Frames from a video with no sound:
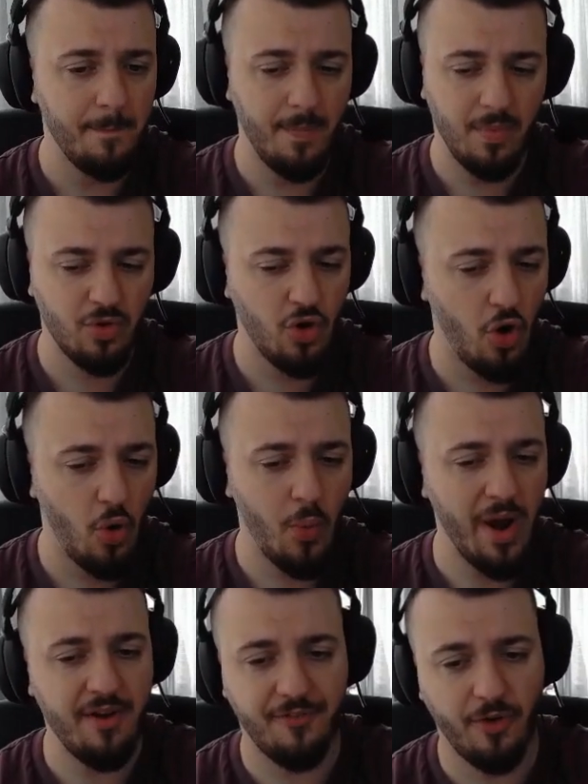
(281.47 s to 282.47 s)
go
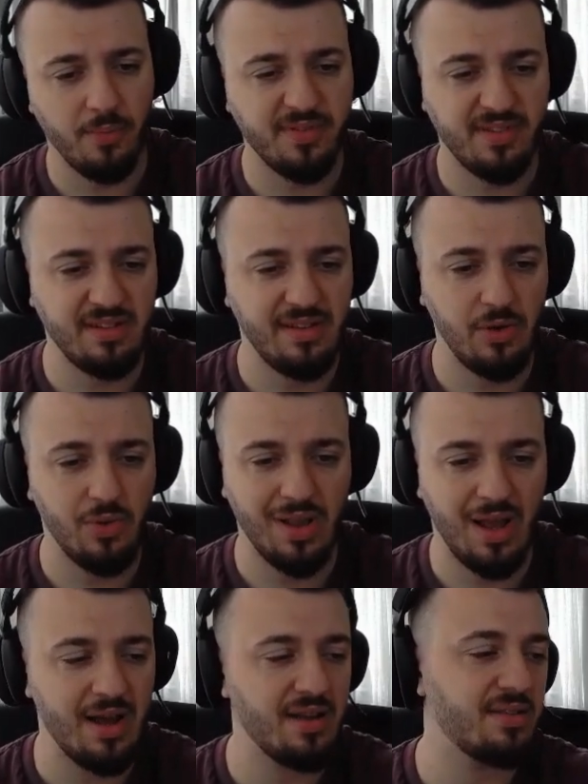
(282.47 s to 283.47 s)
away from CD
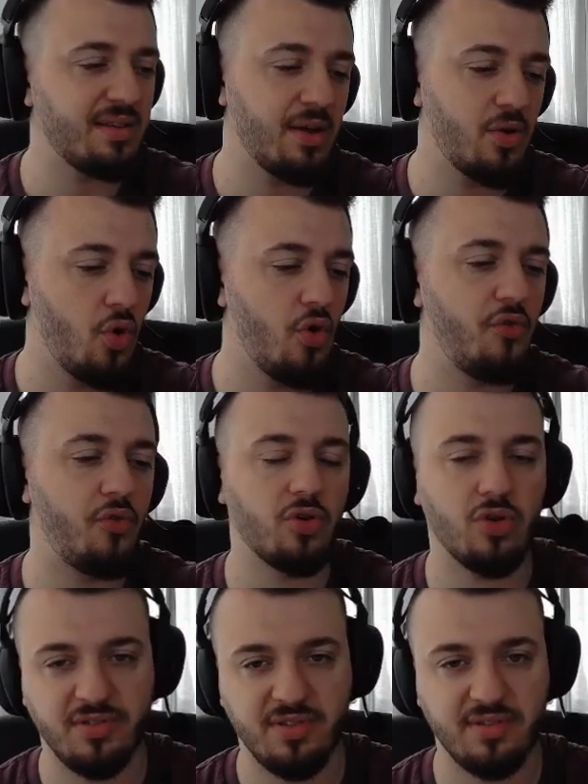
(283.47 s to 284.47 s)
reliance and go for
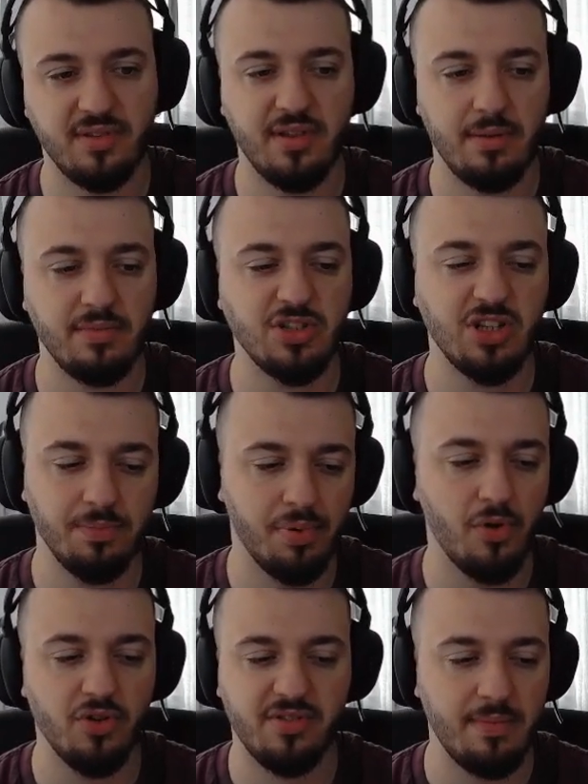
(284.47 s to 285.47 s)
consistent damage and
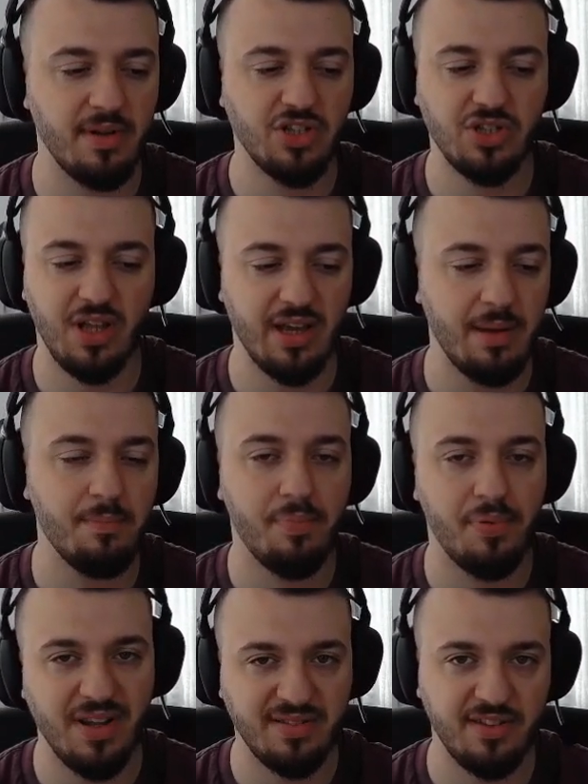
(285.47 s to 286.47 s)
burst damage, like
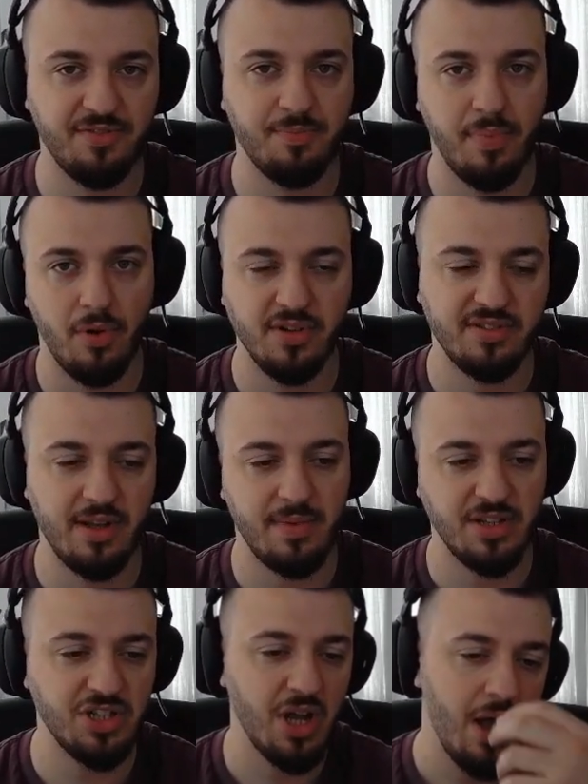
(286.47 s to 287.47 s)
impressive burst
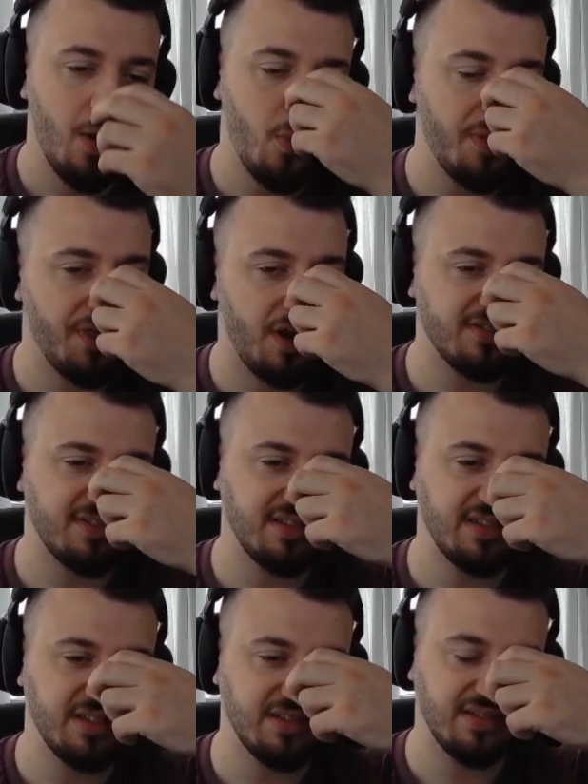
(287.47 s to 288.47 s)
damage without
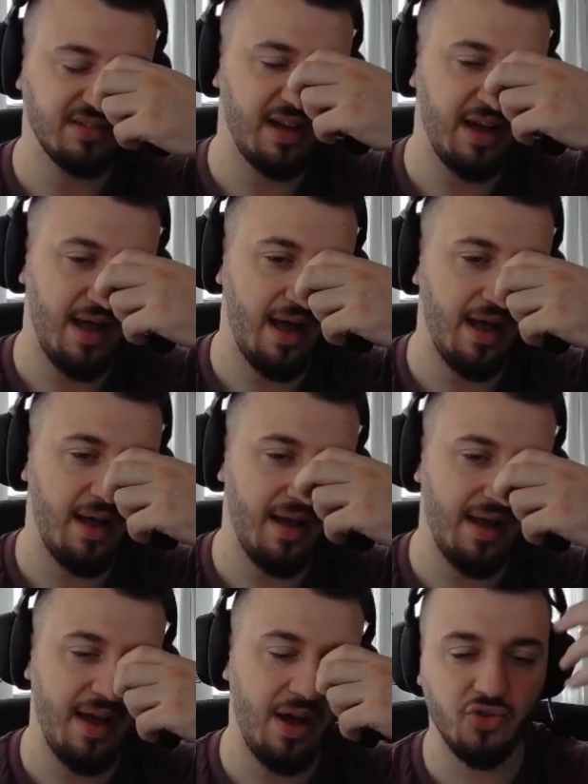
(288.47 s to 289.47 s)
CDs.
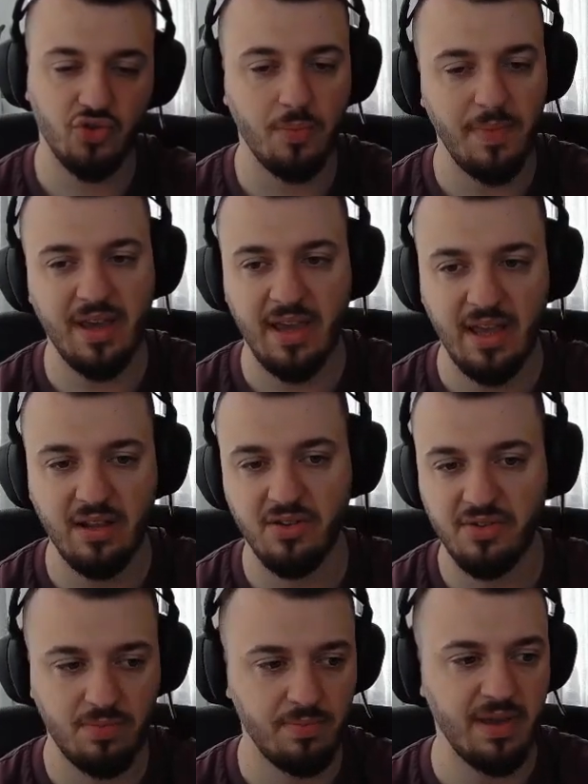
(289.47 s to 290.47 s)
Also make
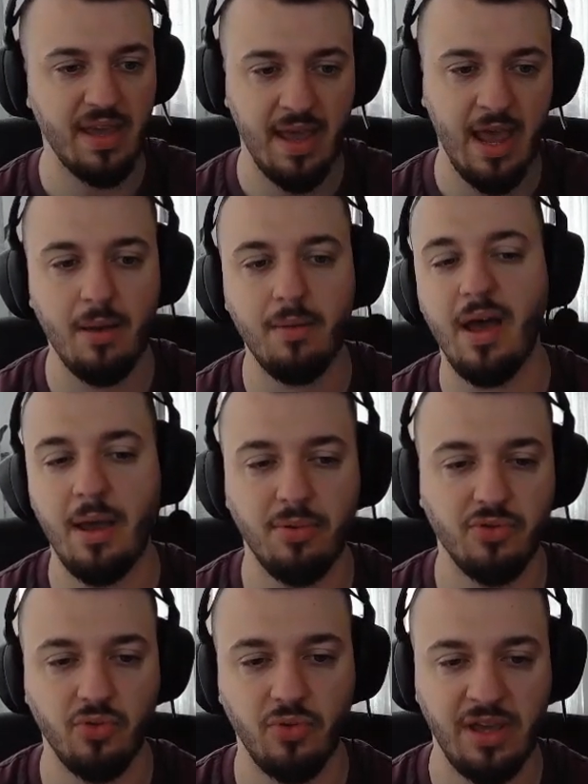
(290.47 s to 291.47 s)
healers being
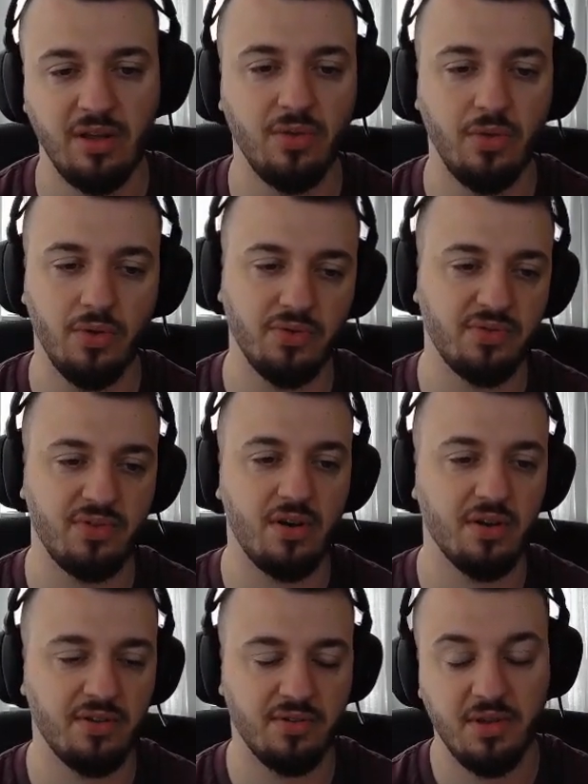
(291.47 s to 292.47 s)
able to heal those
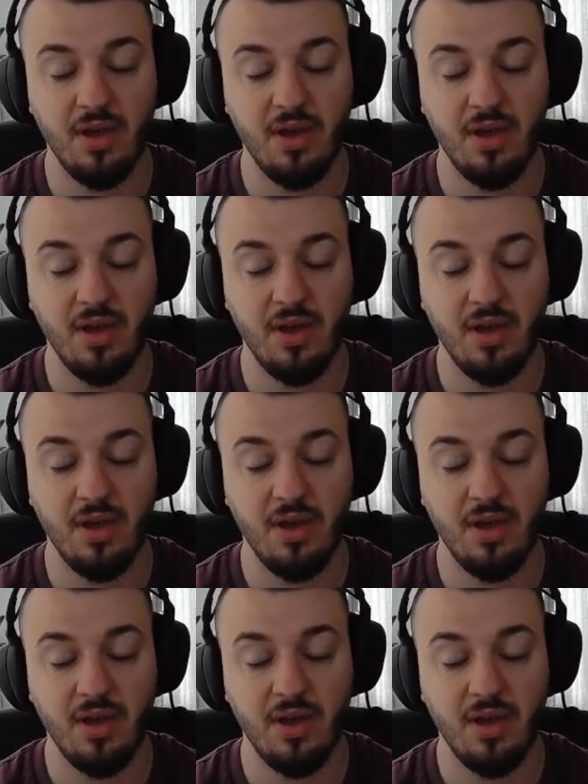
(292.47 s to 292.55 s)
targets.